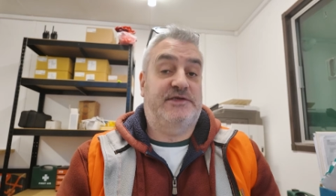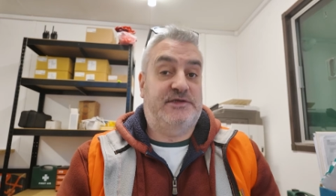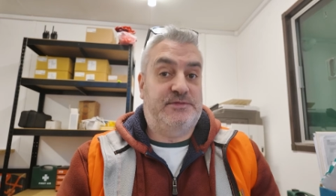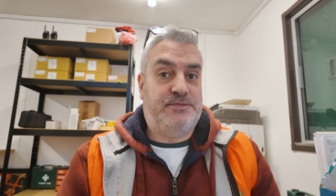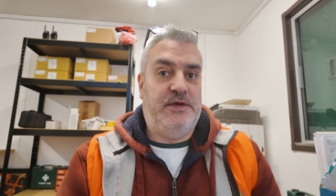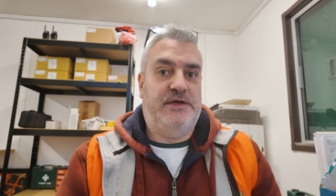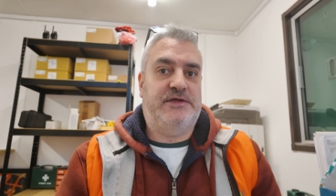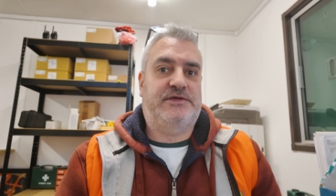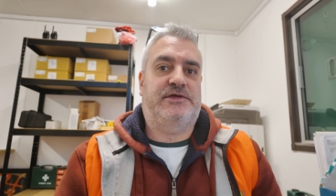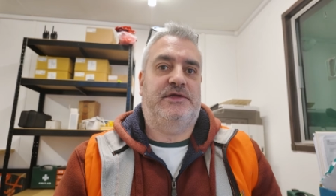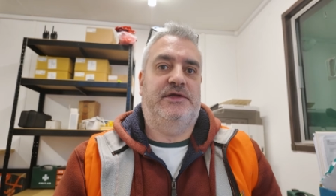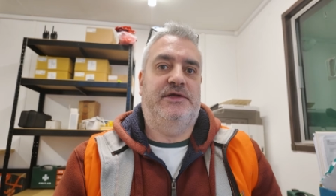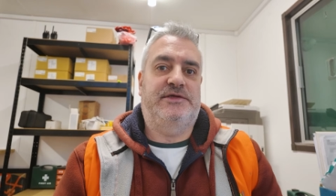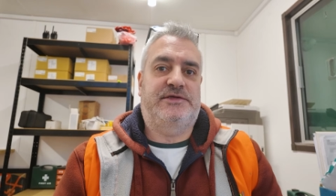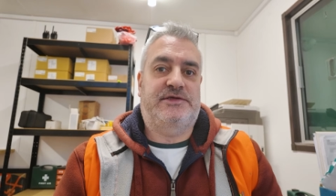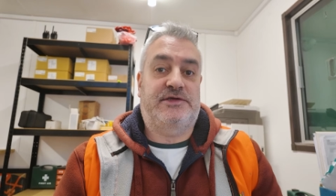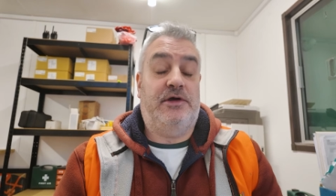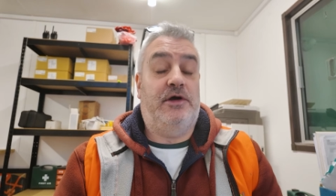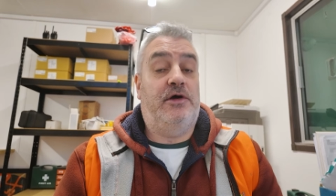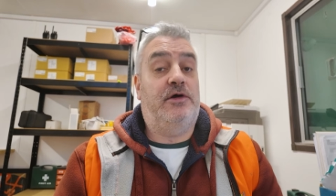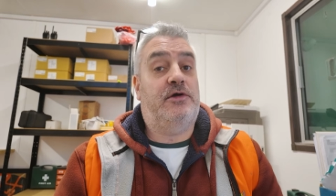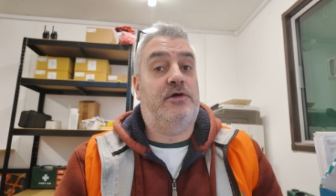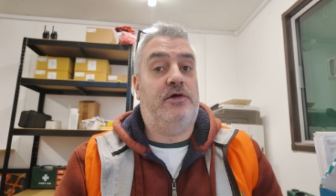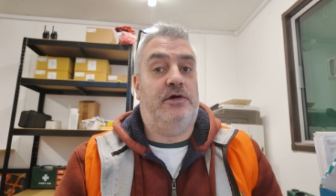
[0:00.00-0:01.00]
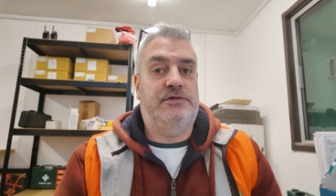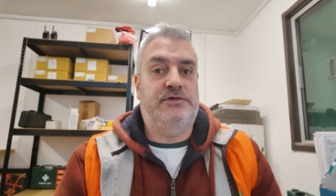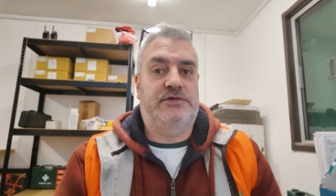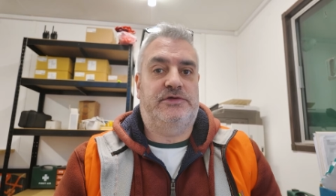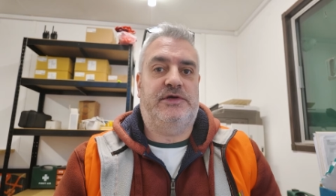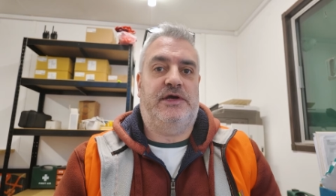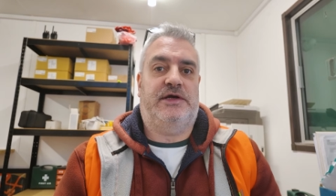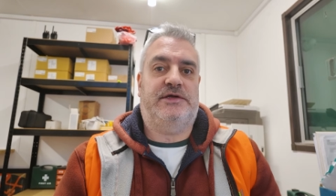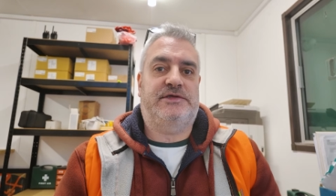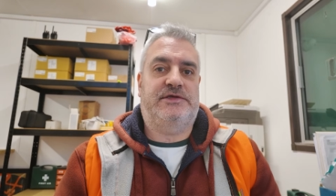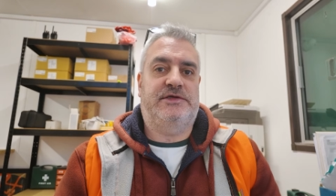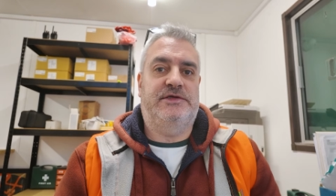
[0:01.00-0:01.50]
especially sort of
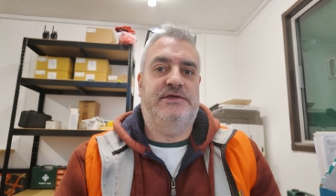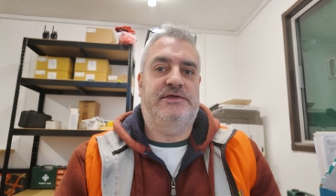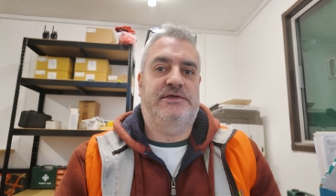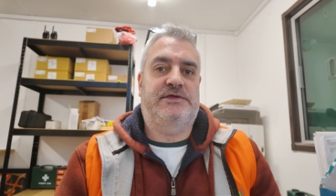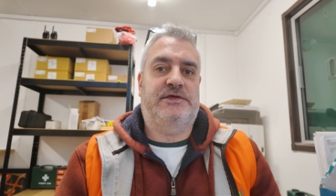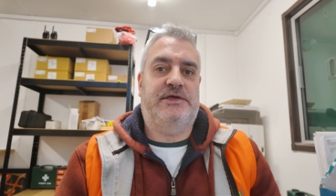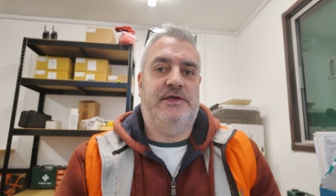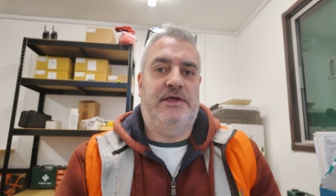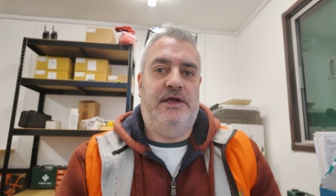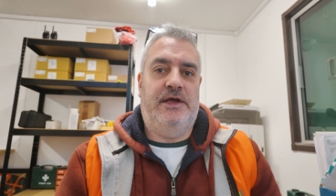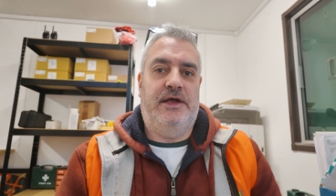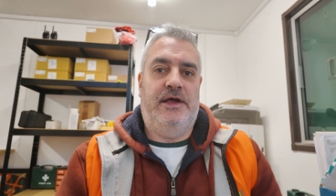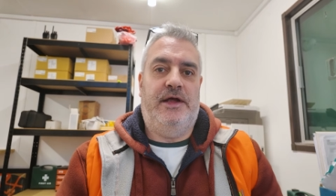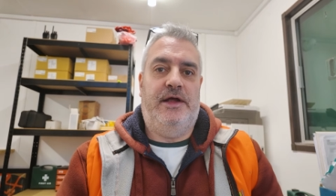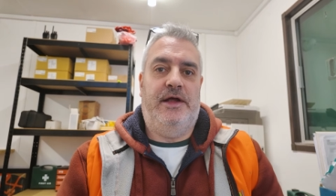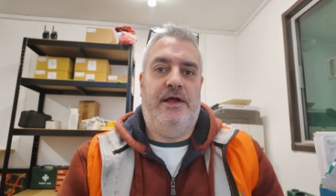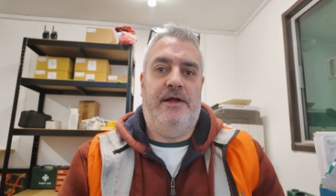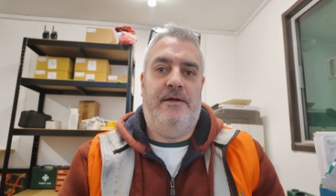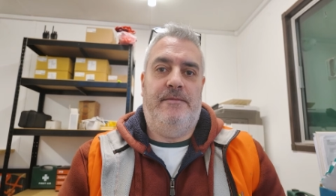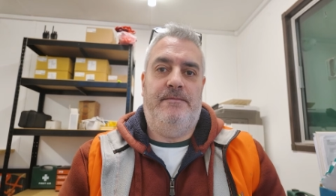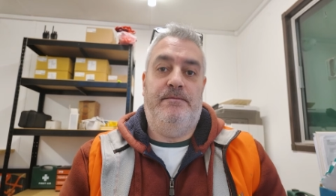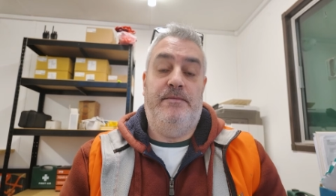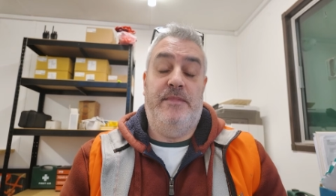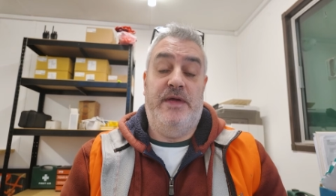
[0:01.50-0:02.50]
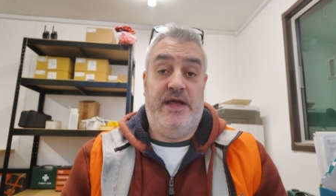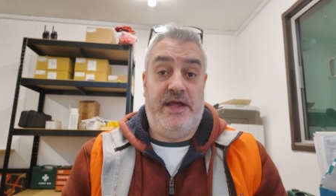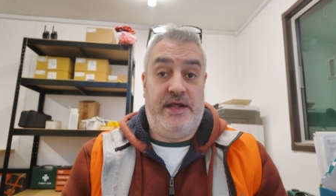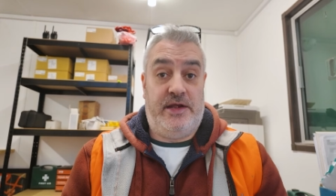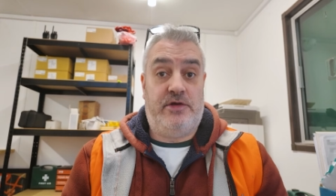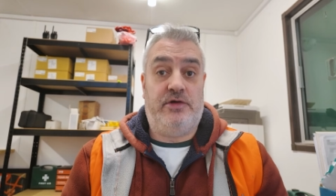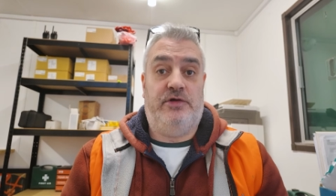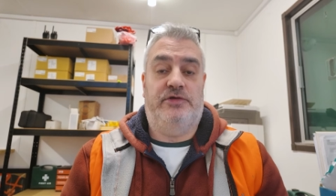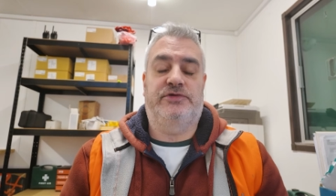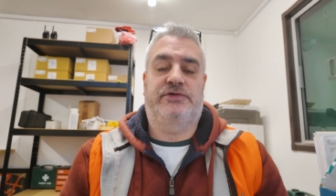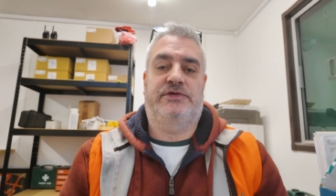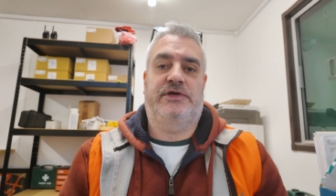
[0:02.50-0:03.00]
contractors, um, main
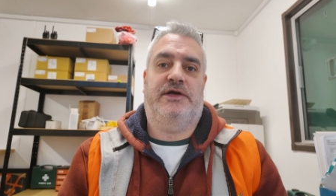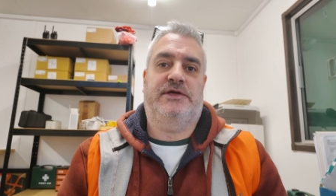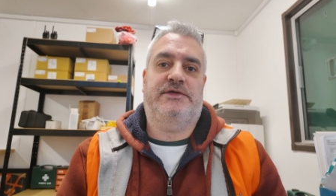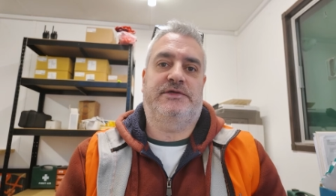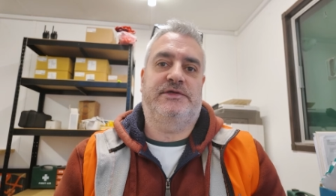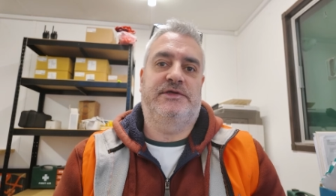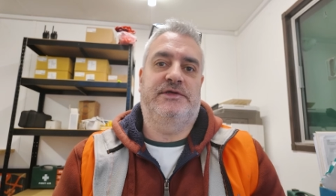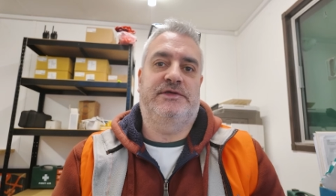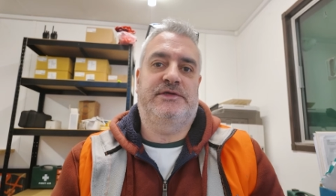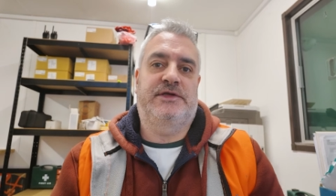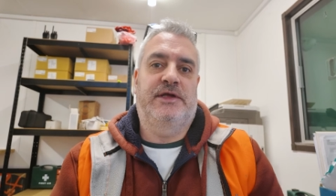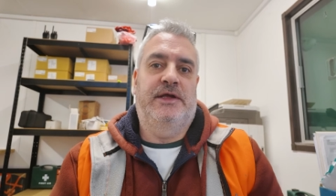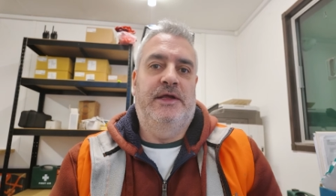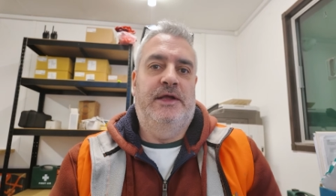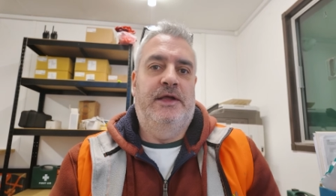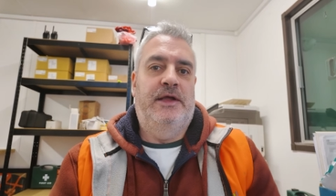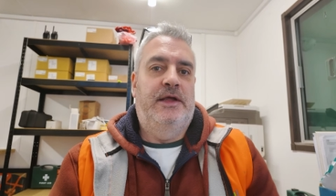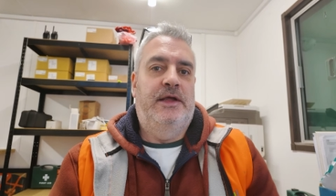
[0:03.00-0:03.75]
contractors,